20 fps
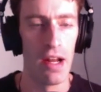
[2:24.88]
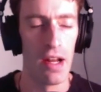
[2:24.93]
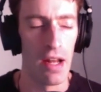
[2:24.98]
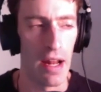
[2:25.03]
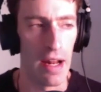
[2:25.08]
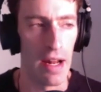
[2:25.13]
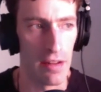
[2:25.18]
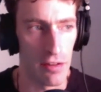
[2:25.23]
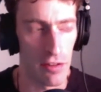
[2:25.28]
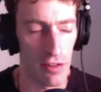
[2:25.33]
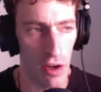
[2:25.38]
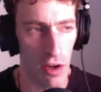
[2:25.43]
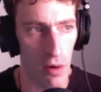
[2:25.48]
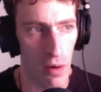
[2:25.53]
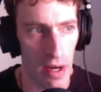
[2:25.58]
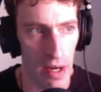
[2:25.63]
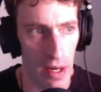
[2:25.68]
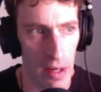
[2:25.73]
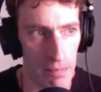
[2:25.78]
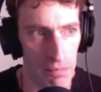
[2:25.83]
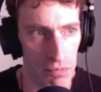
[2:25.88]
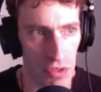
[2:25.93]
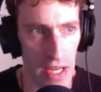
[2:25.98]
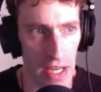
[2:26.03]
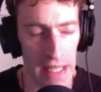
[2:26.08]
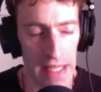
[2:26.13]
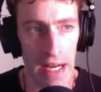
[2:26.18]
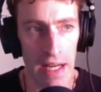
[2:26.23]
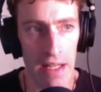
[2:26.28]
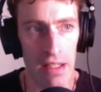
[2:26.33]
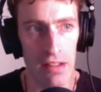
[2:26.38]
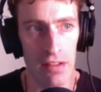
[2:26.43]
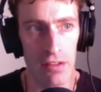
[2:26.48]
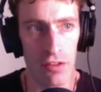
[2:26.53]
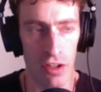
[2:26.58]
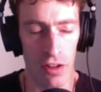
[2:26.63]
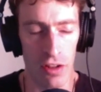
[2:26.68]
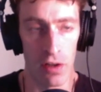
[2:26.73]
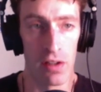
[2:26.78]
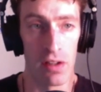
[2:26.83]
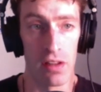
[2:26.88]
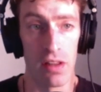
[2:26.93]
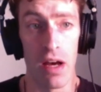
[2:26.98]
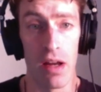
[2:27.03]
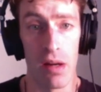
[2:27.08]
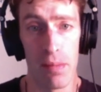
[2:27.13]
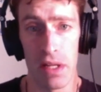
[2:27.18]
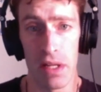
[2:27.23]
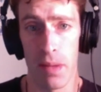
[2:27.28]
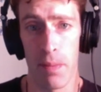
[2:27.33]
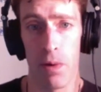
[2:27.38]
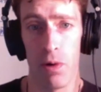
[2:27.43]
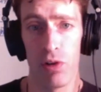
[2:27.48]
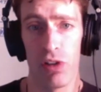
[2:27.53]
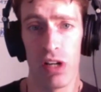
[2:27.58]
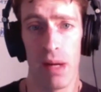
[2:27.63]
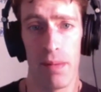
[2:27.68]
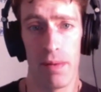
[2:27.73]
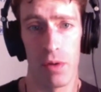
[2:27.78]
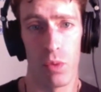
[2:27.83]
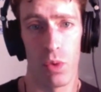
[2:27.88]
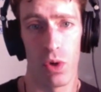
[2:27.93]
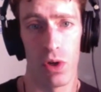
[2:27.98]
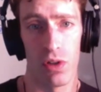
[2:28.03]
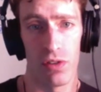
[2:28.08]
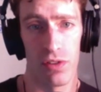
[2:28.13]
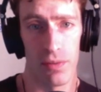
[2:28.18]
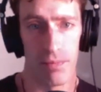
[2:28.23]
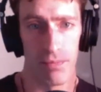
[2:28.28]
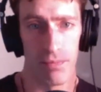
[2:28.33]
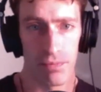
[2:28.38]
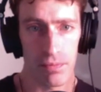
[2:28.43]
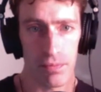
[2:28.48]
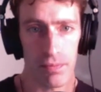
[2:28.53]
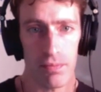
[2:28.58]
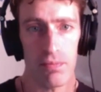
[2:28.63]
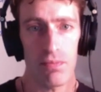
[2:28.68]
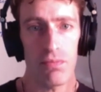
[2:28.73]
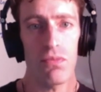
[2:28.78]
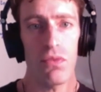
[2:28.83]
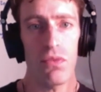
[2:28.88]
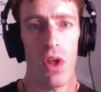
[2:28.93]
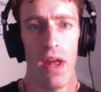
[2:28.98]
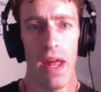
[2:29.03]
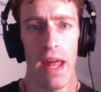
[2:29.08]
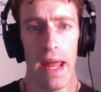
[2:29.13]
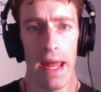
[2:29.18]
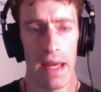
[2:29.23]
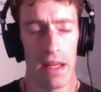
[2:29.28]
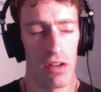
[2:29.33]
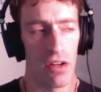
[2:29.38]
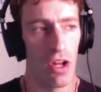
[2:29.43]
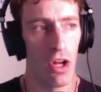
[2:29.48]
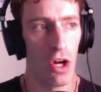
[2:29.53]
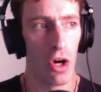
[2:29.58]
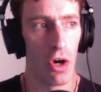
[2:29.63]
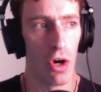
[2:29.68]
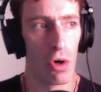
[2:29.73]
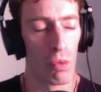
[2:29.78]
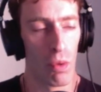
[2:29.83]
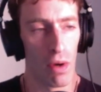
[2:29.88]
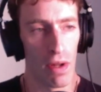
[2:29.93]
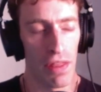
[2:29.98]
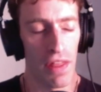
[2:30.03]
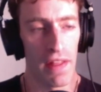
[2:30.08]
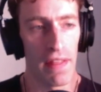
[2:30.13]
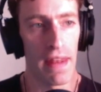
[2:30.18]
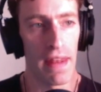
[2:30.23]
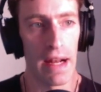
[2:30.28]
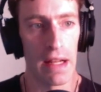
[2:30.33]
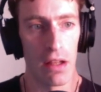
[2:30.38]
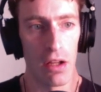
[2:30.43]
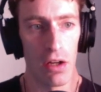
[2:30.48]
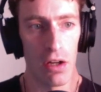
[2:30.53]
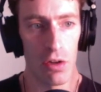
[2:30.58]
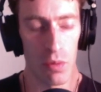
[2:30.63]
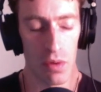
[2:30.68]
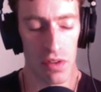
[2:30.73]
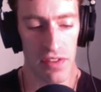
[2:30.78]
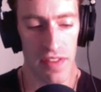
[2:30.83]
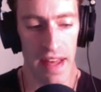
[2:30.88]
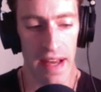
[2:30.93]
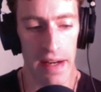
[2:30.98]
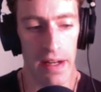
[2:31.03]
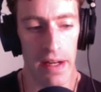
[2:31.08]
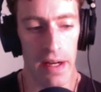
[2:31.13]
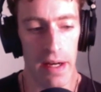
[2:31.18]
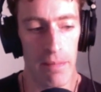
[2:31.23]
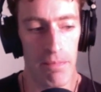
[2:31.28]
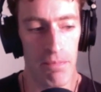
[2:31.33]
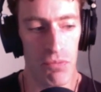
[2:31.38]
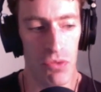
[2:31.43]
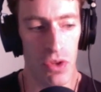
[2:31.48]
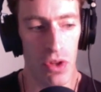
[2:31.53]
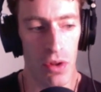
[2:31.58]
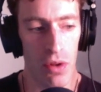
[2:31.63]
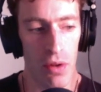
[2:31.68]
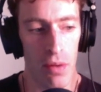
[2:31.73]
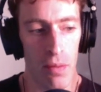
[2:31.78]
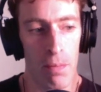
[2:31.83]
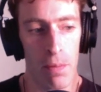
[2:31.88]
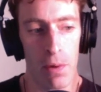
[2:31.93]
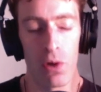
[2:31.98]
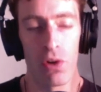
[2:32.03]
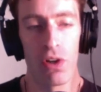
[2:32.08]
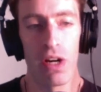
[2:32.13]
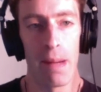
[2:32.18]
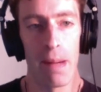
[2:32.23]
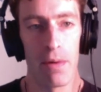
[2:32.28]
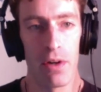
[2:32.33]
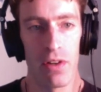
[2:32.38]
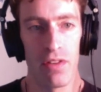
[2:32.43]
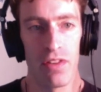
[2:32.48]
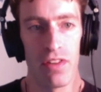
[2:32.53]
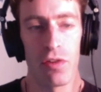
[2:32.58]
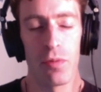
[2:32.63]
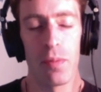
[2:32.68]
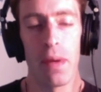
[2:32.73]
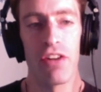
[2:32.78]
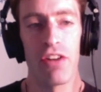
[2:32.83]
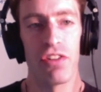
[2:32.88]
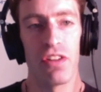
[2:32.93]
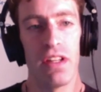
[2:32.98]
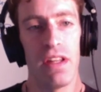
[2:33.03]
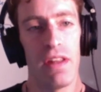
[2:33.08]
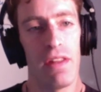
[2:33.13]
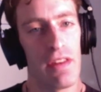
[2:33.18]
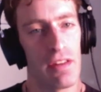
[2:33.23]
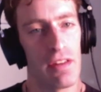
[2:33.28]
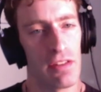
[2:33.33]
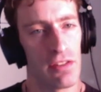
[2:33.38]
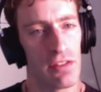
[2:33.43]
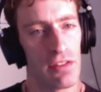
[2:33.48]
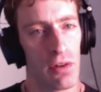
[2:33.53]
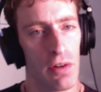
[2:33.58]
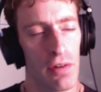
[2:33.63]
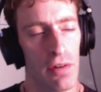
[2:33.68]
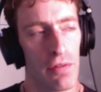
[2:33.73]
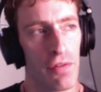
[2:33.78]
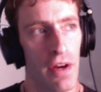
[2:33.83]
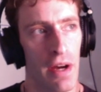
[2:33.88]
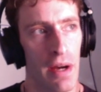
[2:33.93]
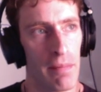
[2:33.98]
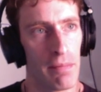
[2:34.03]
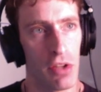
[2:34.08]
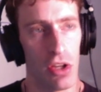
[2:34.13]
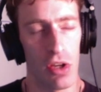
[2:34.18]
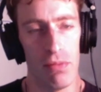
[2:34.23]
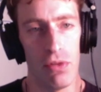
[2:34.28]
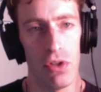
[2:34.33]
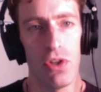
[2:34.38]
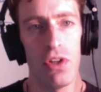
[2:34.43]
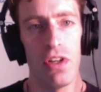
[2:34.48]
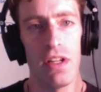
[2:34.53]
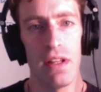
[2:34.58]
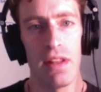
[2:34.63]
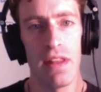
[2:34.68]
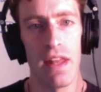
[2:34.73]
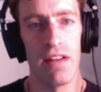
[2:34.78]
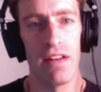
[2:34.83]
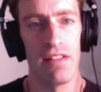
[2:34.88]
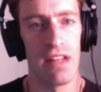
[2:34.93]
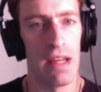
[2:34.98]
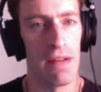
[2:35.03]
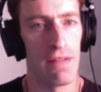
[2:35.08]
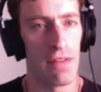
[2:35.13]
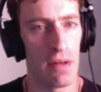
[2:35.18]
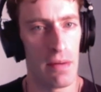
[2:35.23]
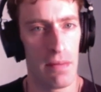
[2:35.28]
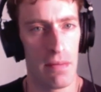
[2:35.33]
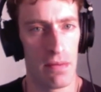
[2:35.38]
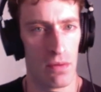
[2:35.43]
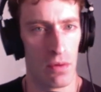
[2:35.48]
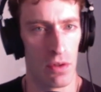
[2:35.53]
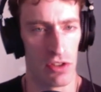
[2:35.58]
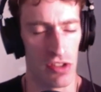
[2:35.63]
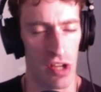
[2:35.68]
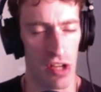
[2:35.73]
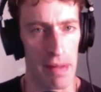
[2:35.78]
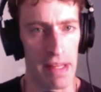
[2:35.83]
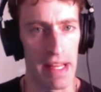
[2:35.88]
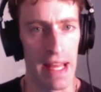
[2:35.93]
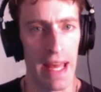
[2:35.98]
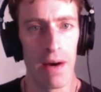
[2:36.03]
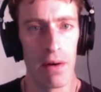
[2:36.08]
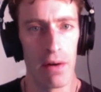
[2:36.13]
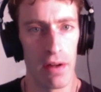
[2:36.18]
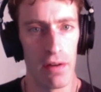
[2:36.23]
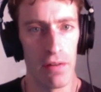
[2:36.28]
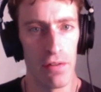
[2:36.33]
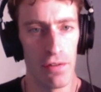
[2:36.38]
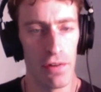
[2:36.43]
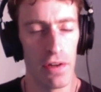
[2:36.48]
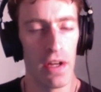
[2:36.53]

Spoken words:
And so I got to learn a lot about the programming world. And one thing that I learned was that programmers, especially this sort of community that David was coming out of,